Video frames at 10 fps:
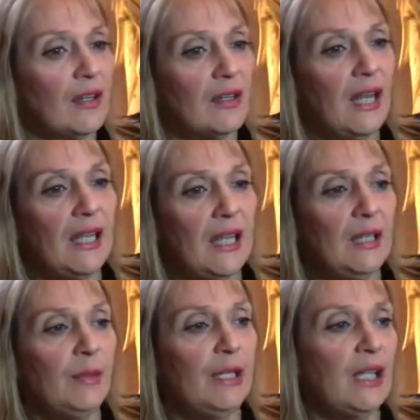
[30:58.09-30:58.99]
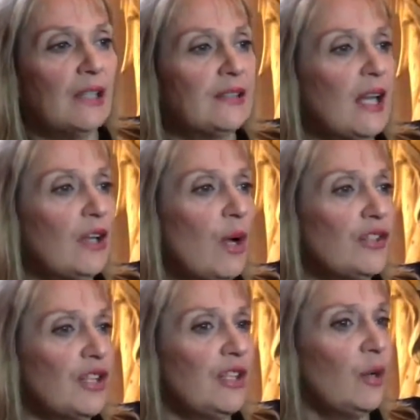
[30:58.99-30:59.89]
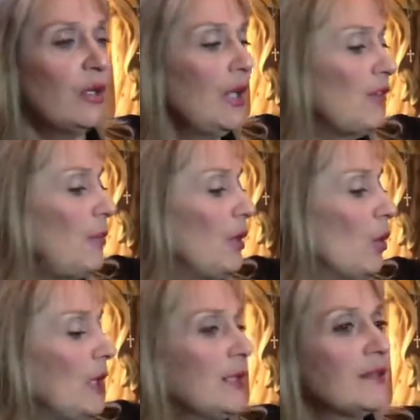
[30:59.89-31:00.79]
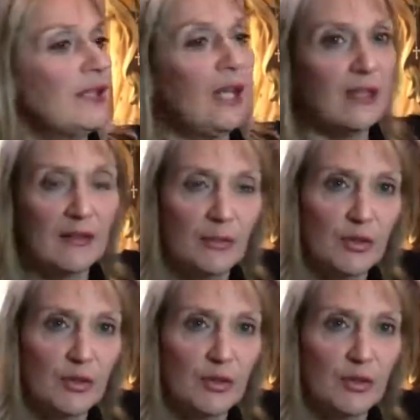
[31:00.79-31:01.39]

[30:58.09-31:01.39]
All right. Anybody else got a question? I know we don't have a big audience tonight because